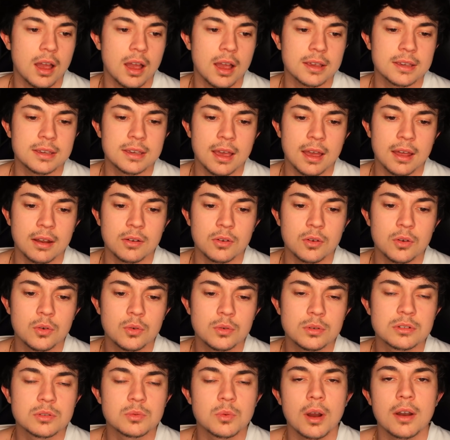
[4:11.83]
Again, who
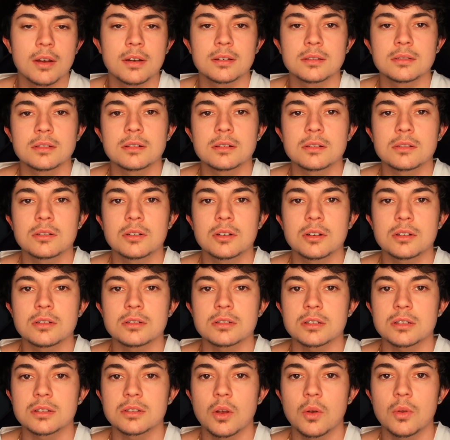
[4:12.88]
is wearing little
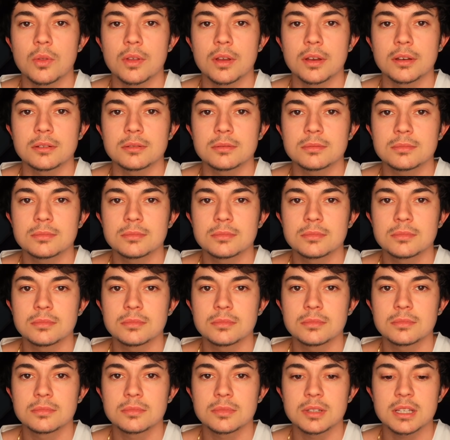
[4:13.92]
girls clothing?
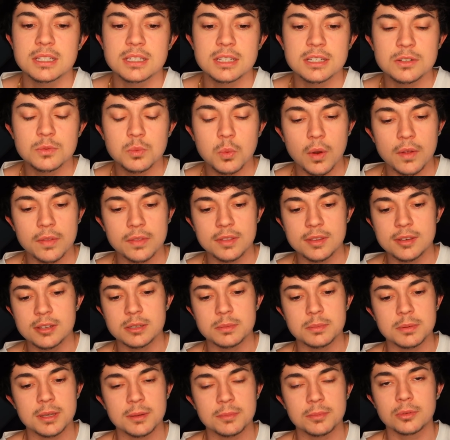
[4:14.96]
This is what these
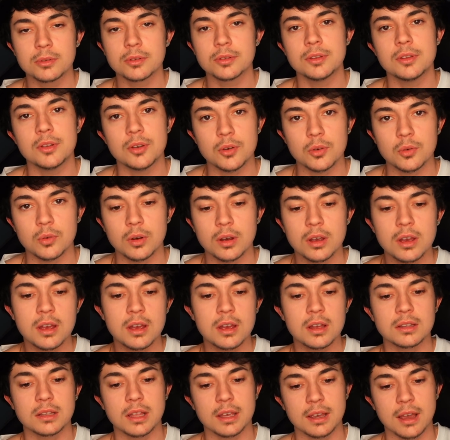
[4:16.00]
people do.
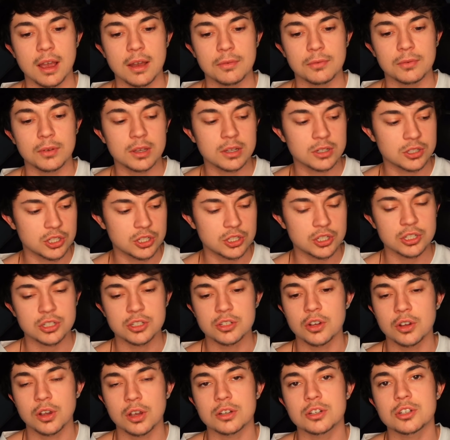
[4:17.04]
Like I feel like she just
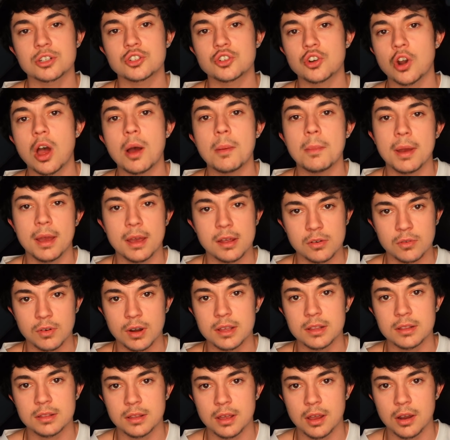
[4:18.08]
took a straw man
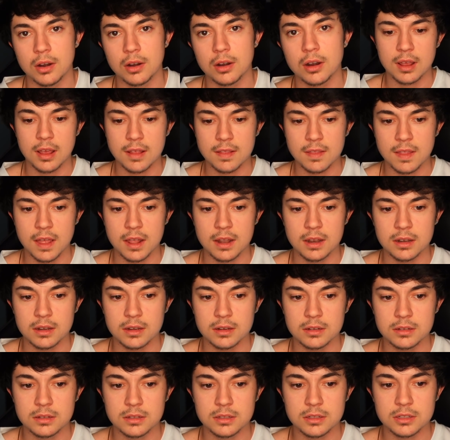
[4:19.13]
right there and
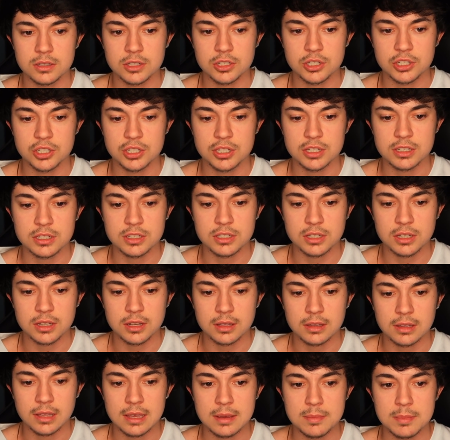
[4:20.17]
then she's
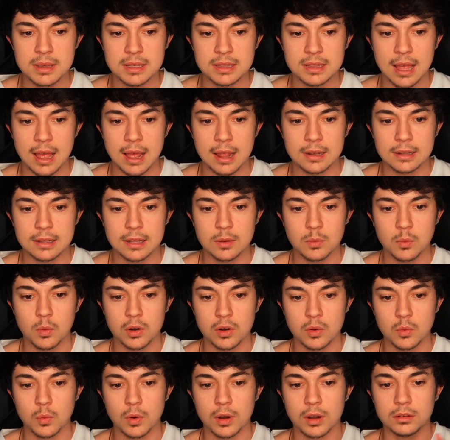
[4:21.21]
claiming that they
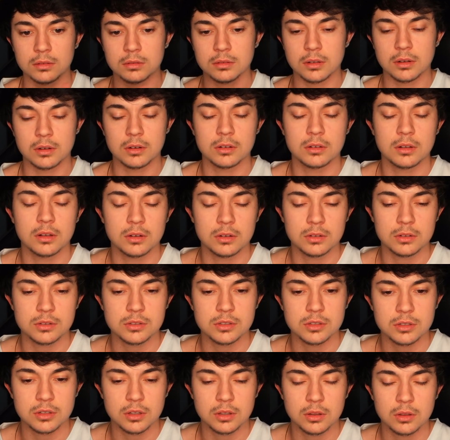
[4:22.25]
want to wear little
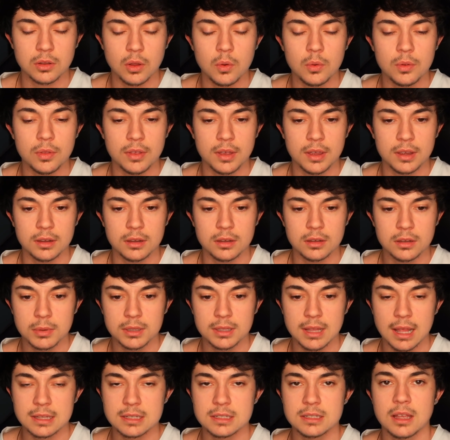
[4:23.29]
girls' clothing, but
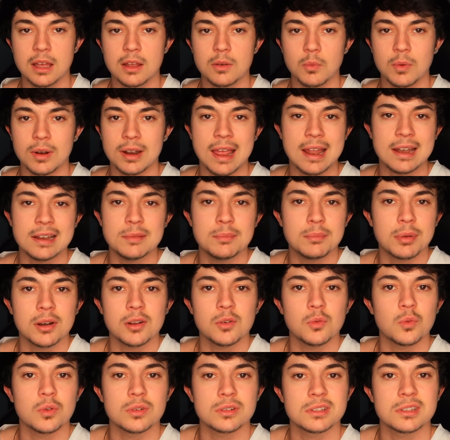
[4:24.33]
that's not what anybody
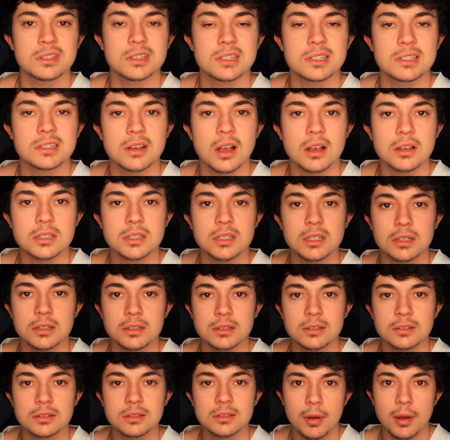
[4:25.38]
was
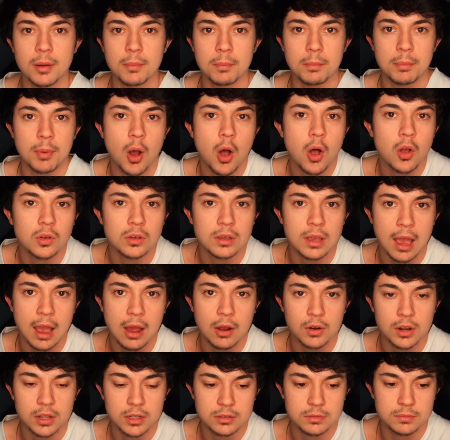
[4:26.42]
discussing. A ball
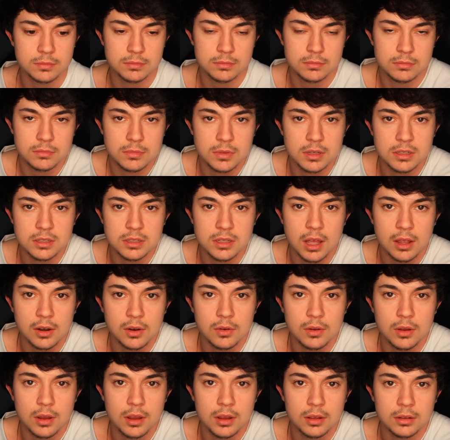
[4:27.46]
gown is not
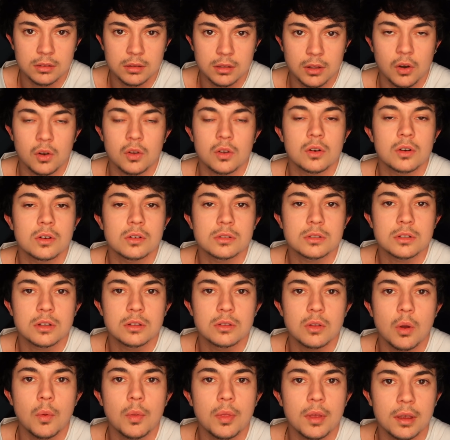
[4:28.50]
a, a, little girl's
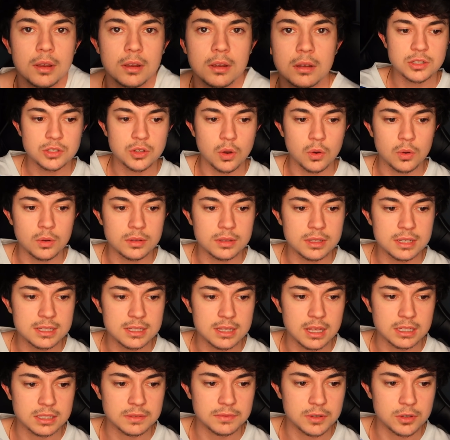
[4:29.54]
clothing. So this
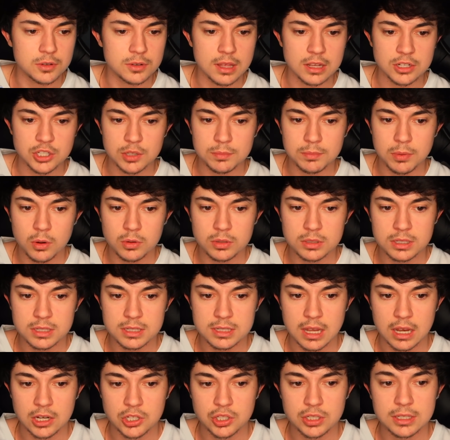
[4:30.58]
next video that she posted
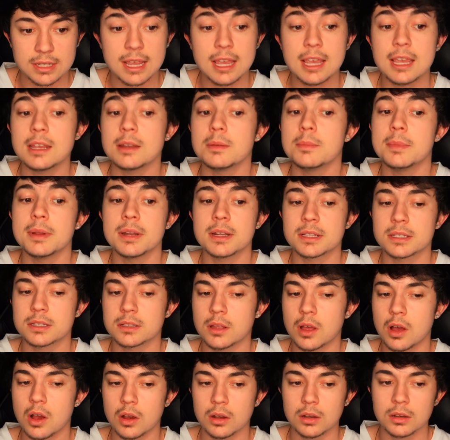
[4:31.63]
is actually eight minutes
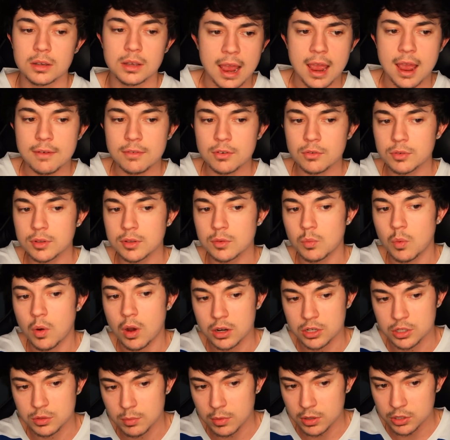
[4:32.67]
long. I haven't really
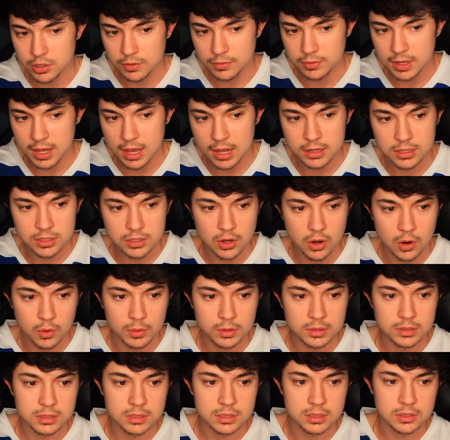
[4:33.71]
watched much of Candace
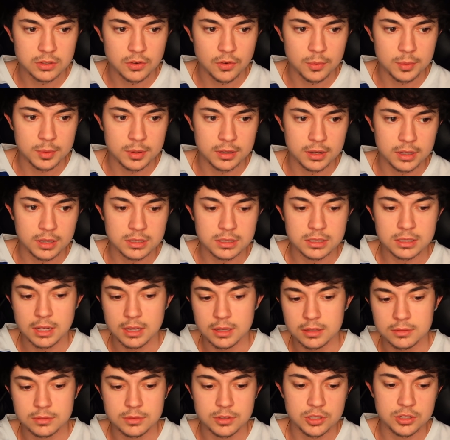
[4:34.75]
Owens, you know, because
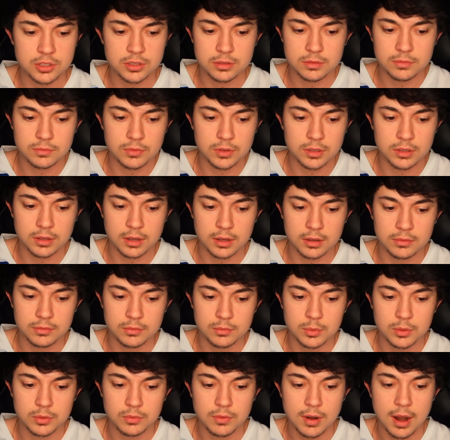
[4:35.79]
I just really, I
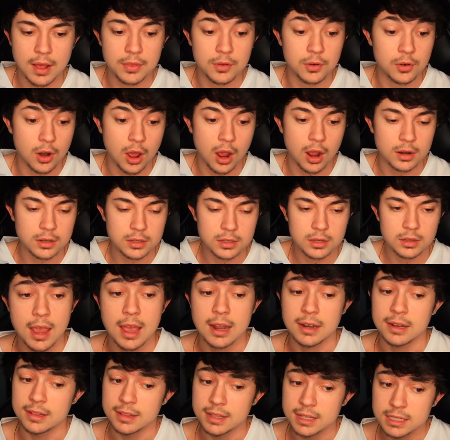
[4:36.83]
would rather not.
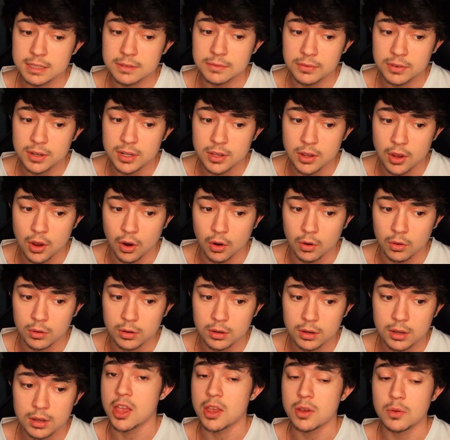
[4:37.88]
And in this video,
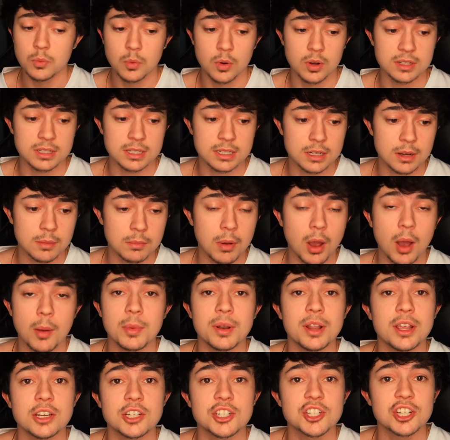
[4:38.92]
it was an
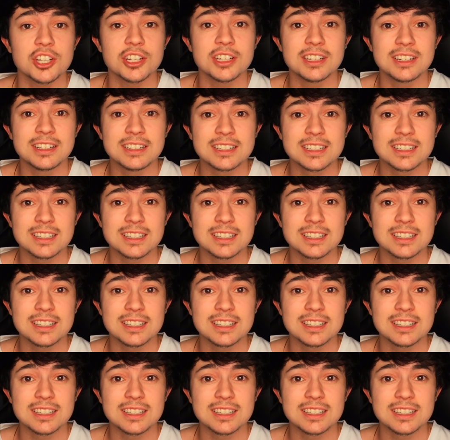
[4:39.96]
abomination.